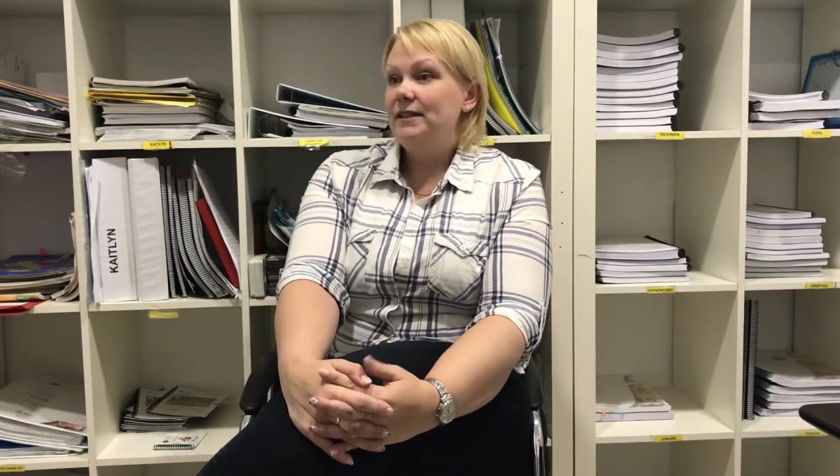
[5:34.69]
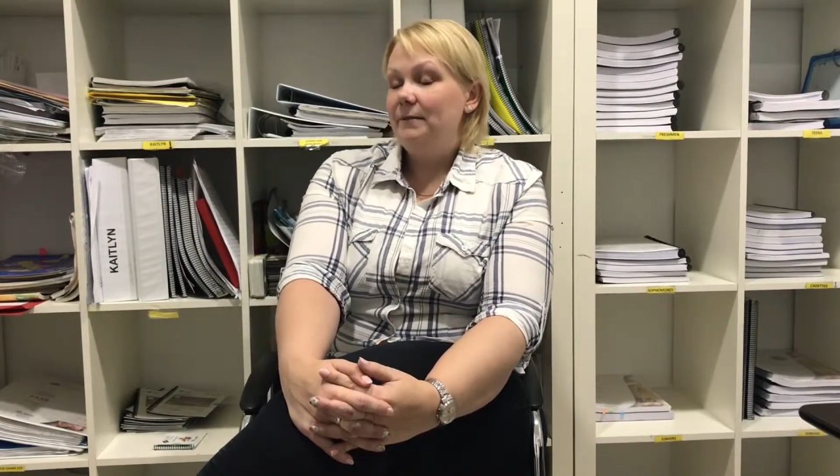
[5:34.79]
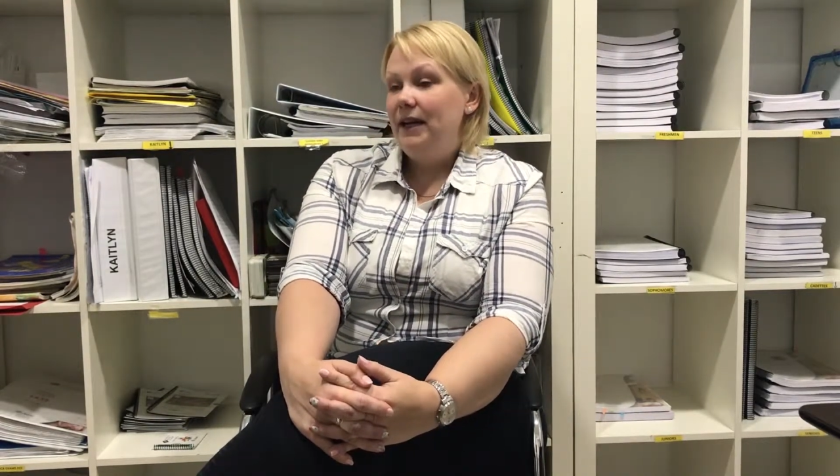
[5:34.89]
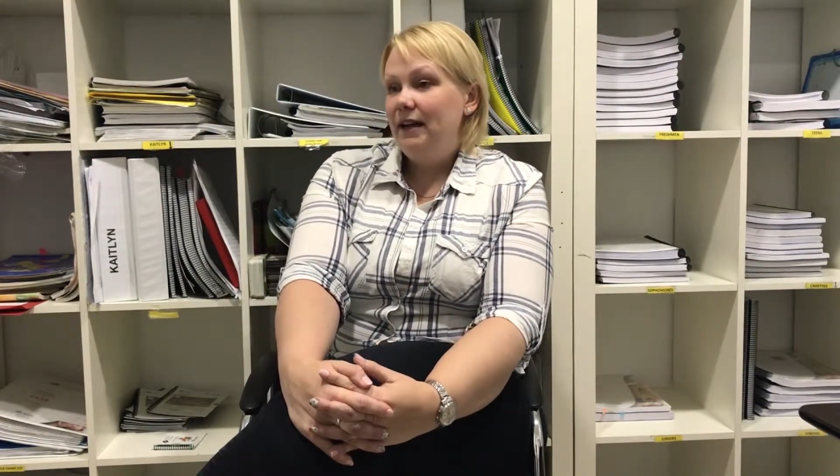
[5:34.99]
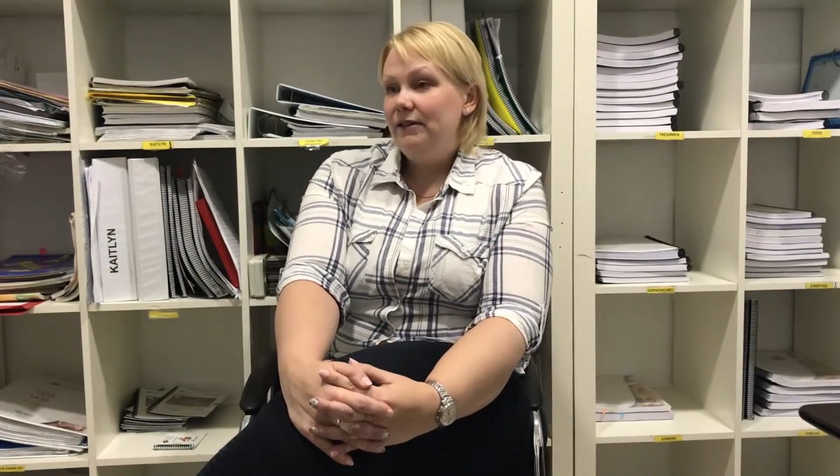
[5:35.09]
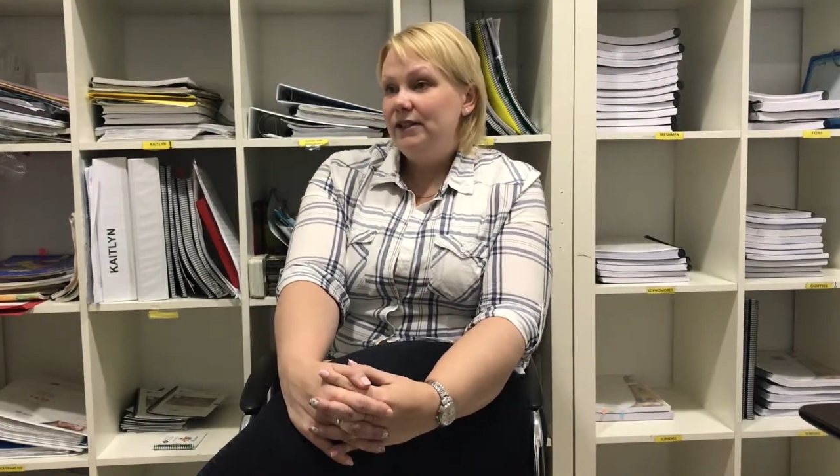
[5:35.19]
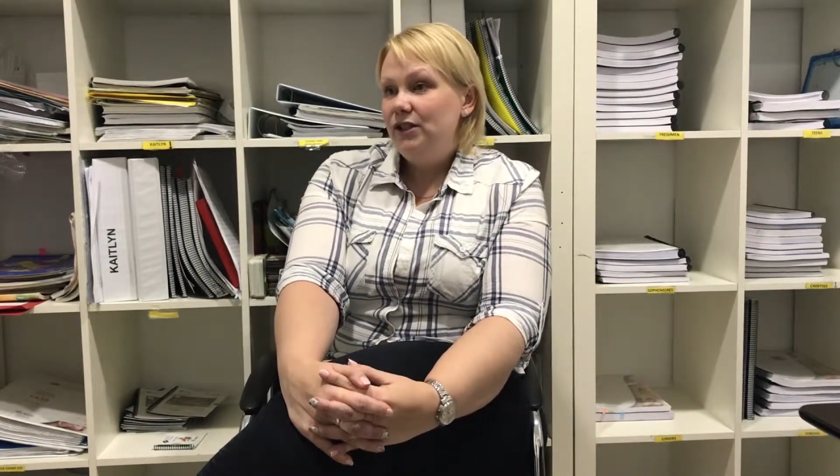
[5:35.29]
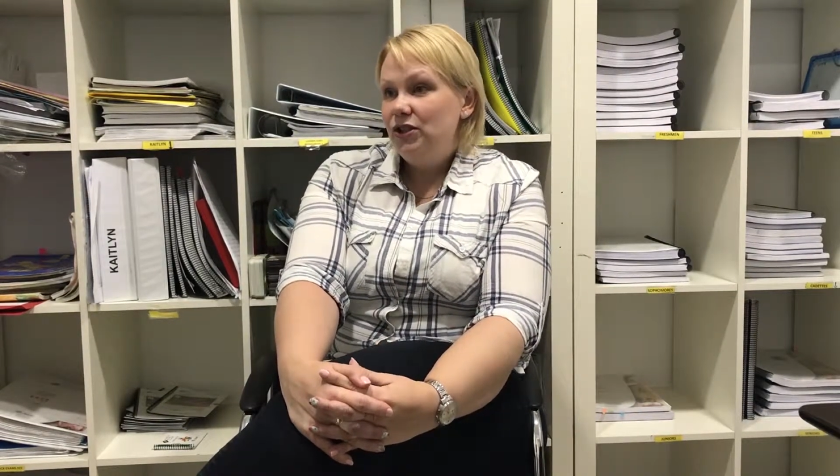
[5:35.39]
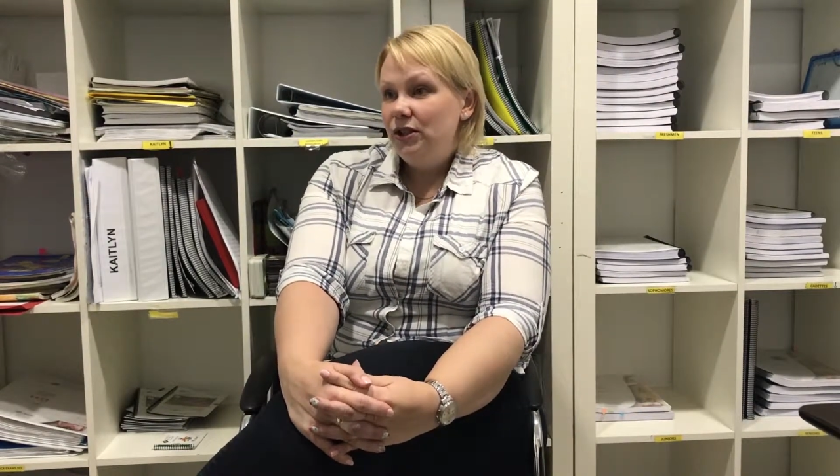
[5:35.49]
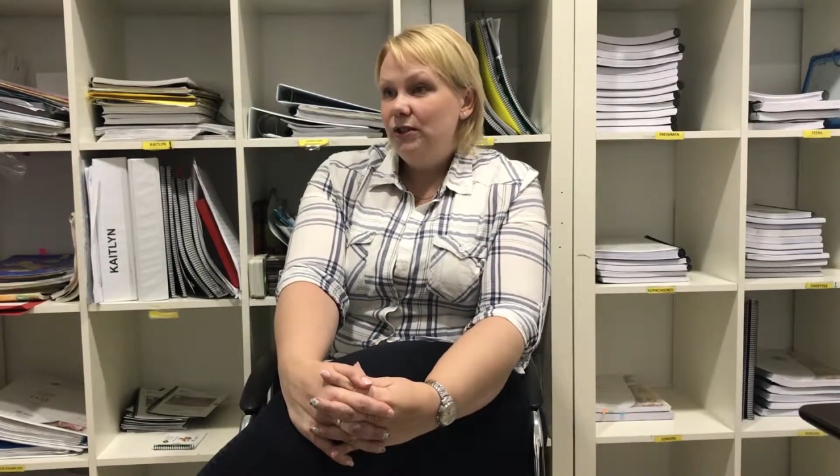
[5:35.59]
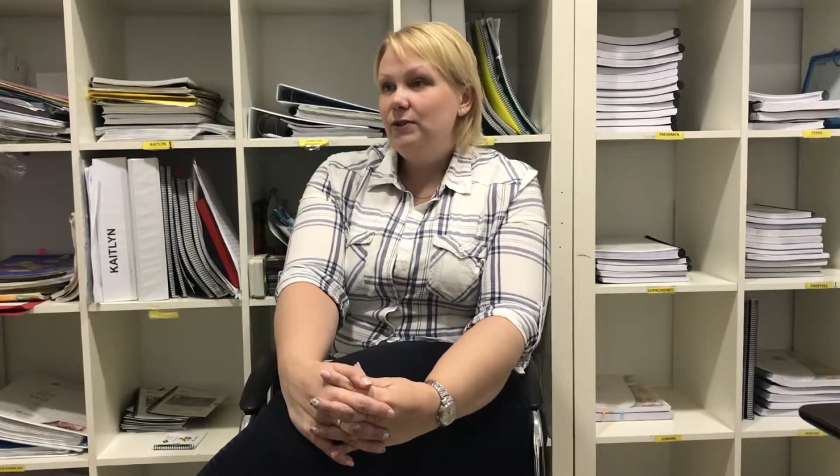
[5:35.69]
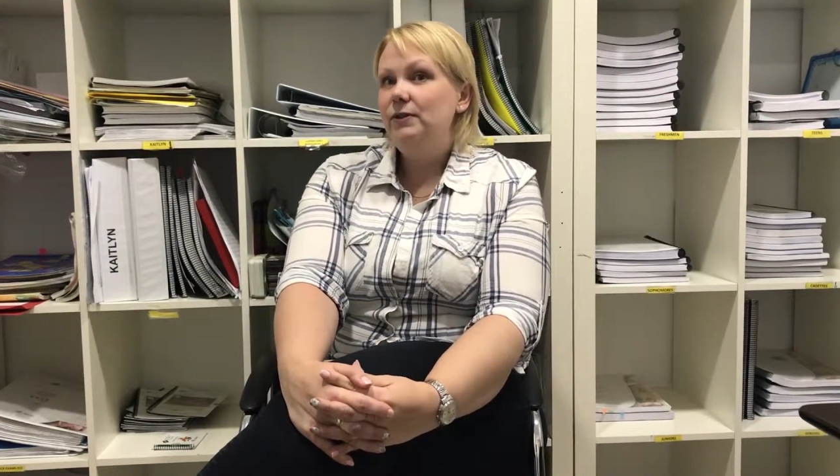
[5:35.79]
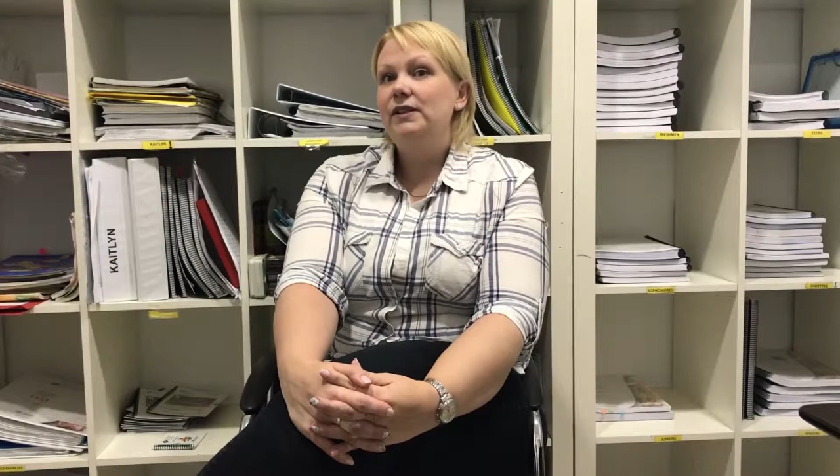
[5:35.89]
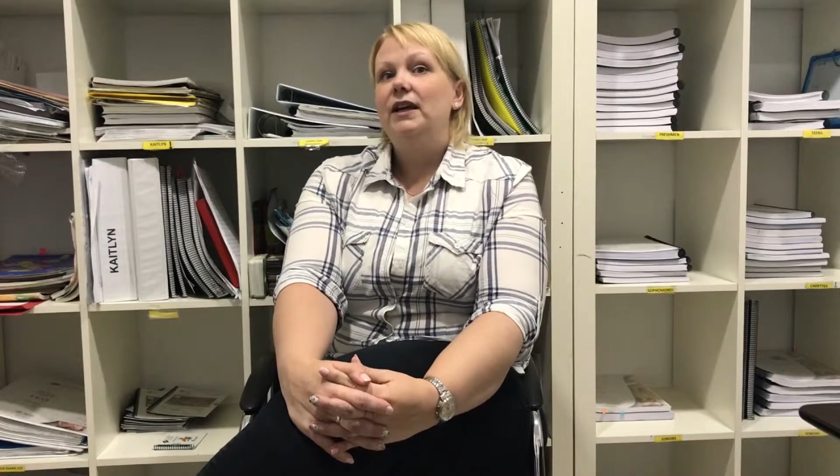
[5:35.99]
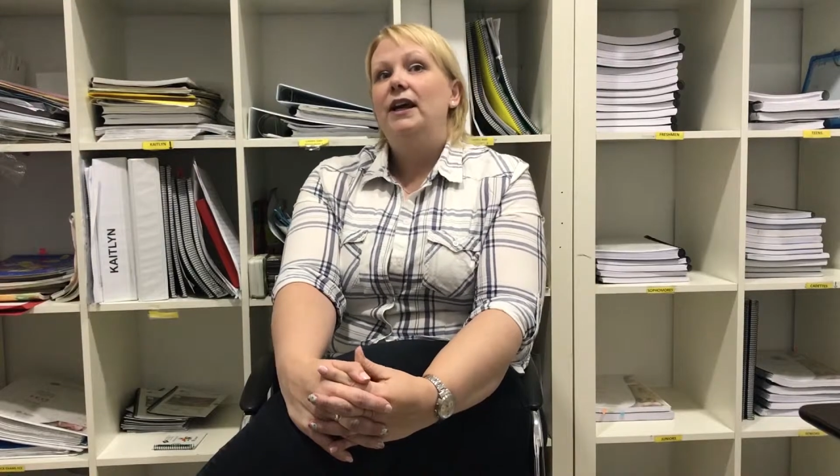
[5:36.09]
somebody else's
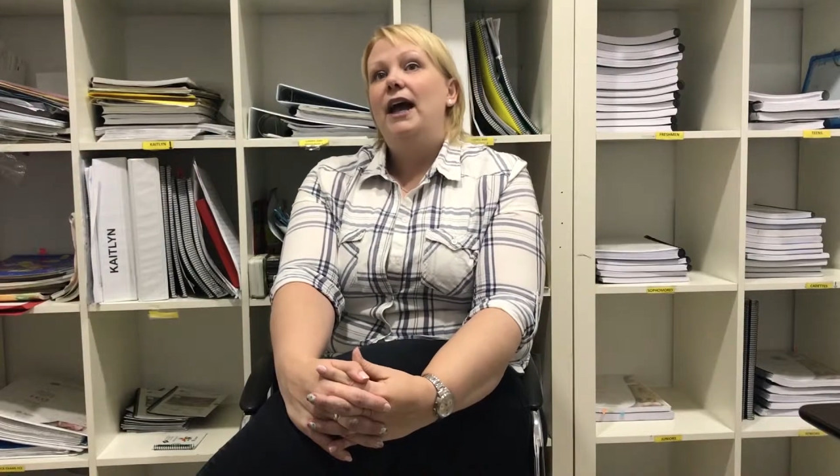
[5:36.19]
shoes,